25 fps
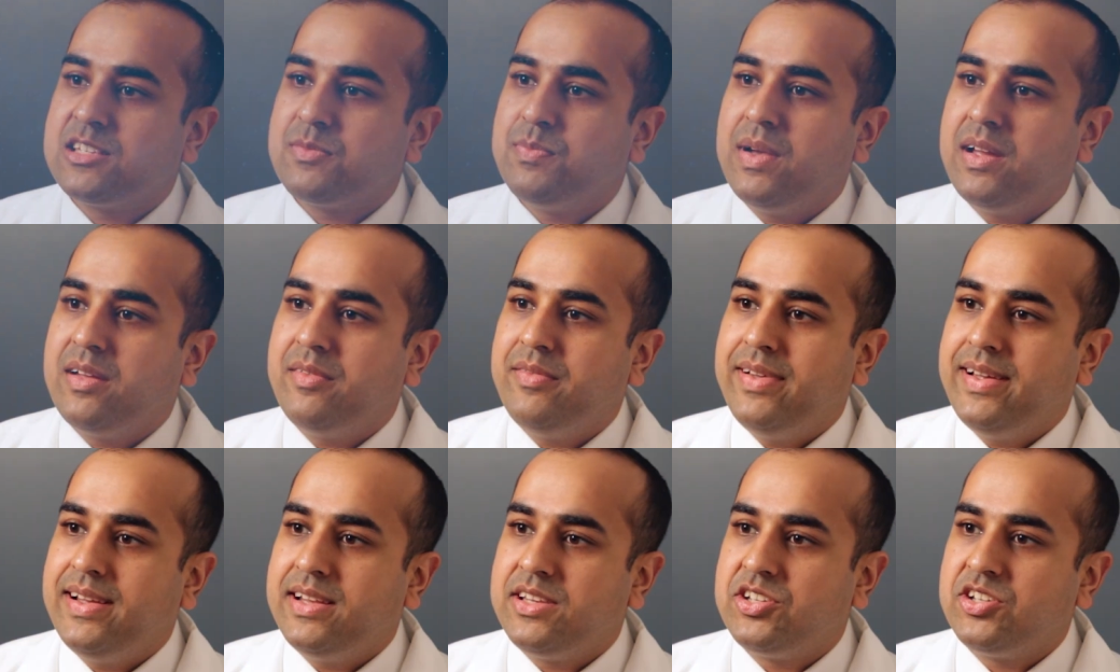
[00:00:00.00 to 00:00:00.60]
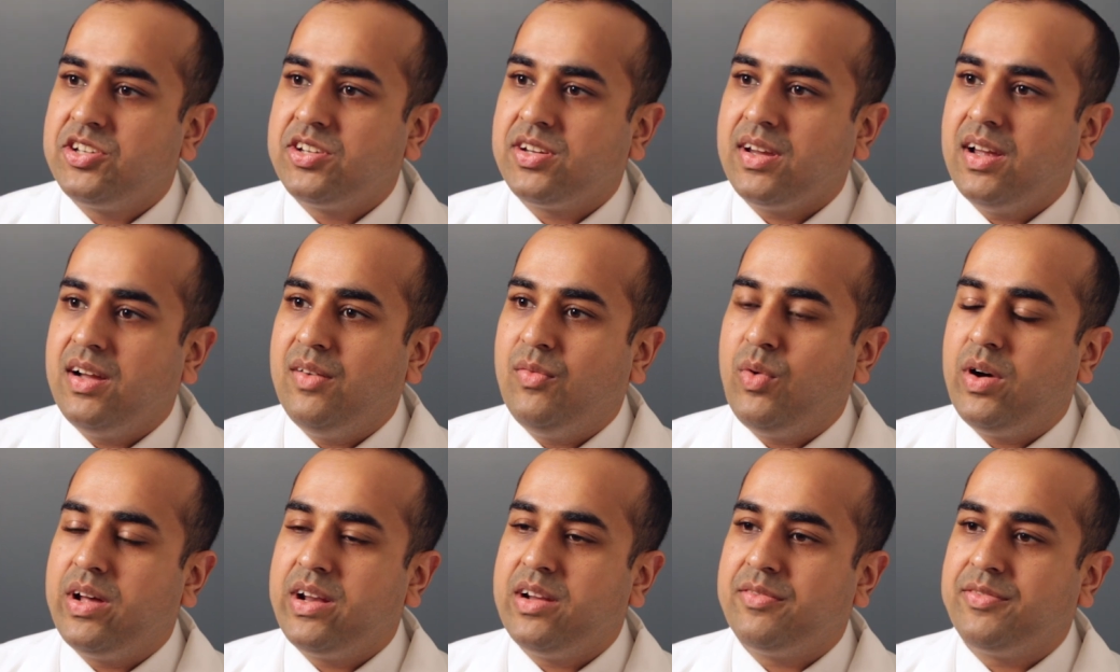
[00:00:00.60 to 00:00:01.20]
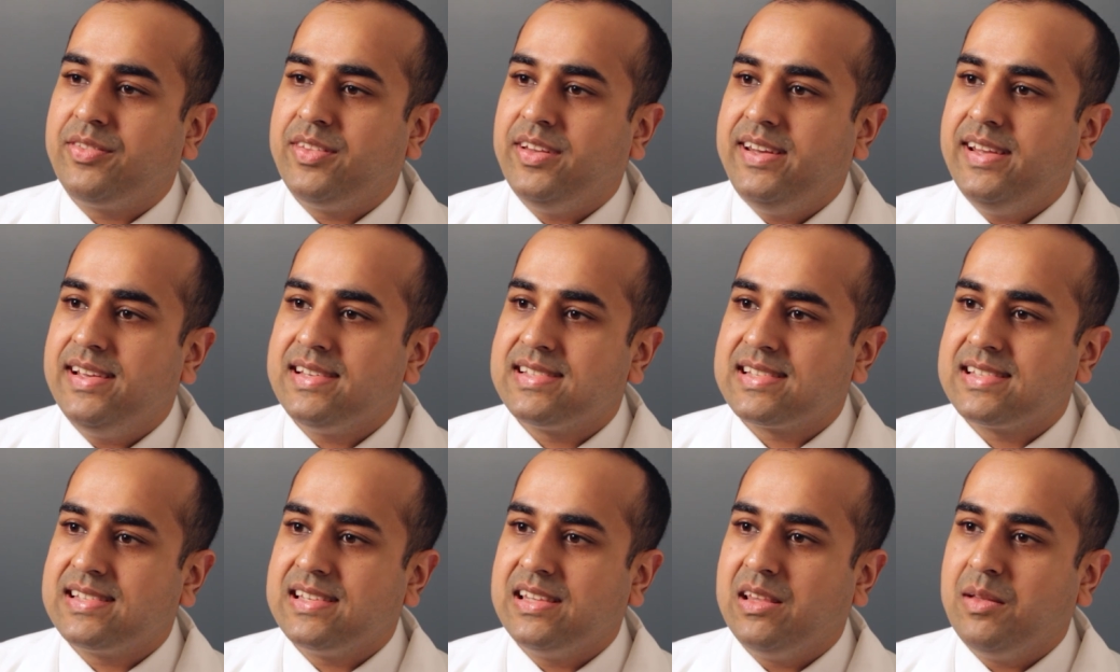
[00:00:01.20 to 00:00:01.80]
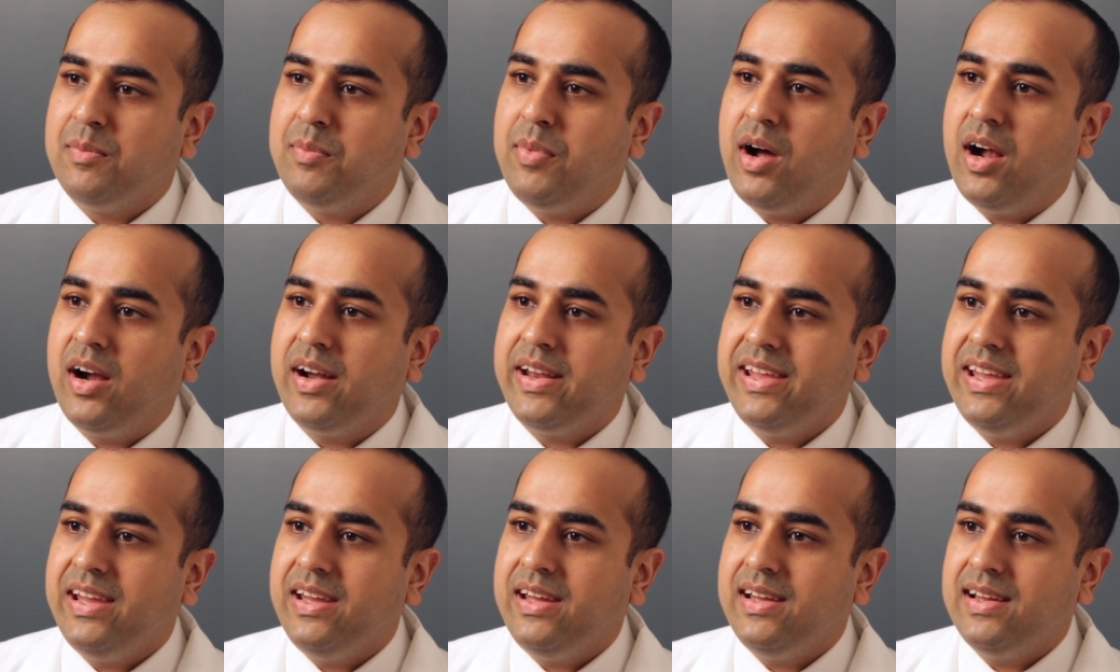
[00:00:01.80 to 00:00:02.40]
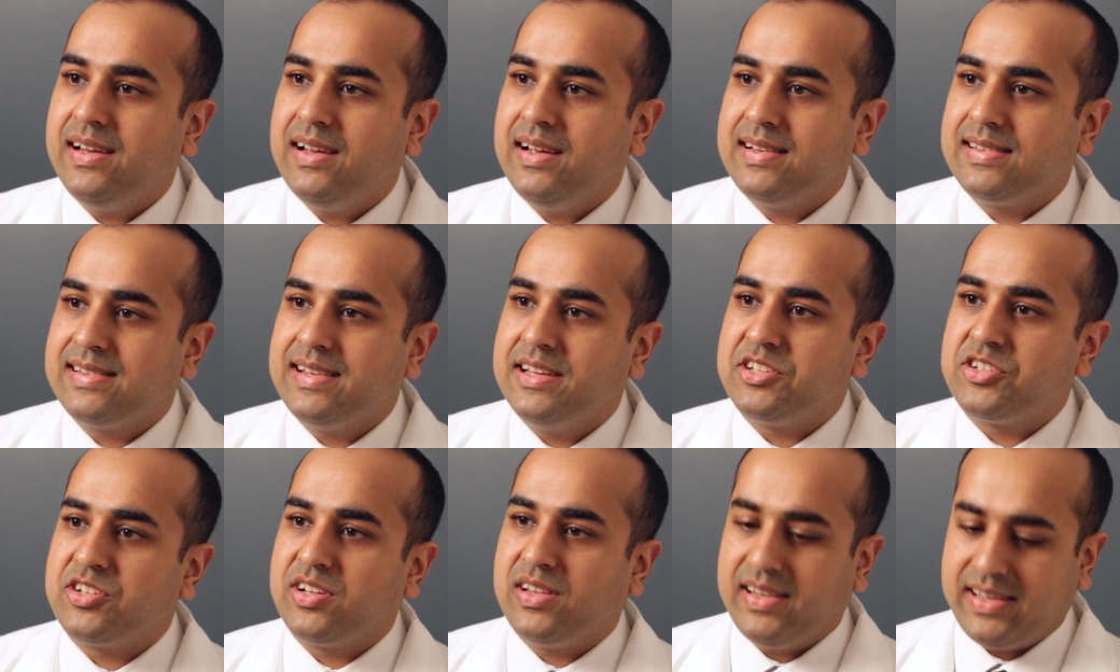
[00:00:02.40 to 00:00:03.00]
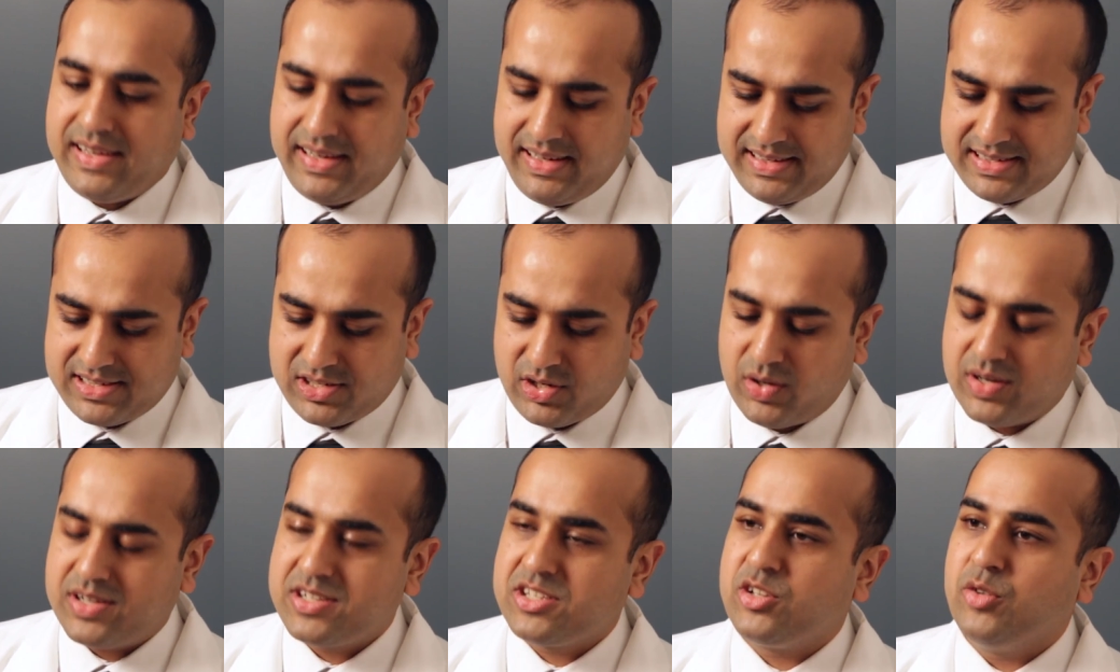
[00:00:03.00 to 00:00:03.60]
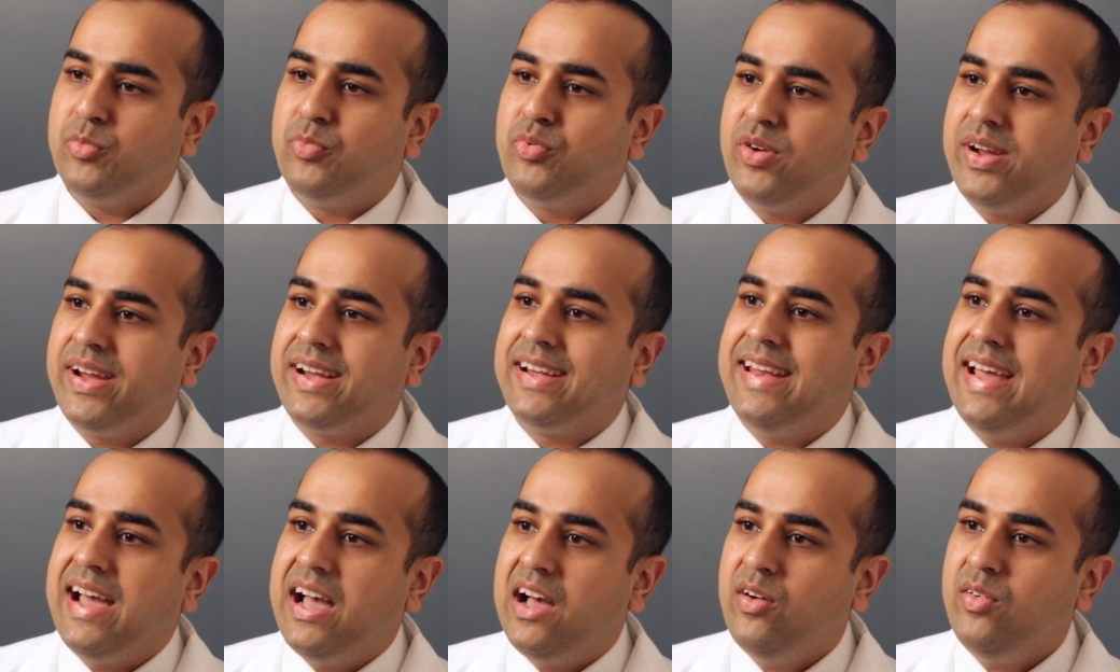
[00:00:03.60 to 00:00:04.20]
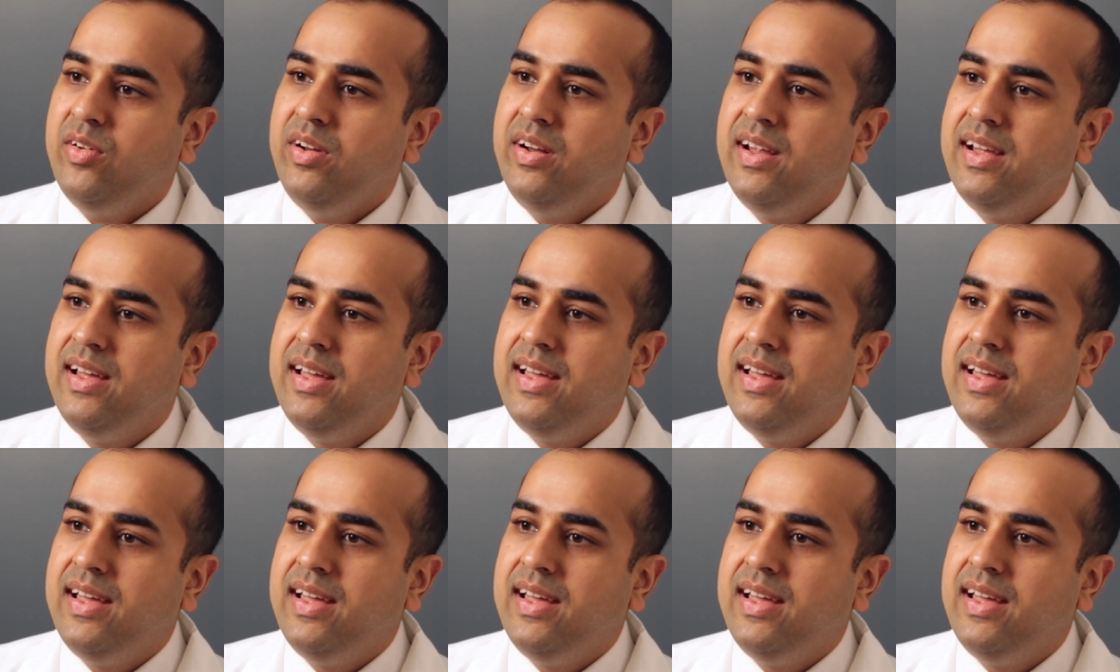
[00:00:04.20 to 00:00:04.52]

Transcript: by which one of the discs in the body essentially starts to break down,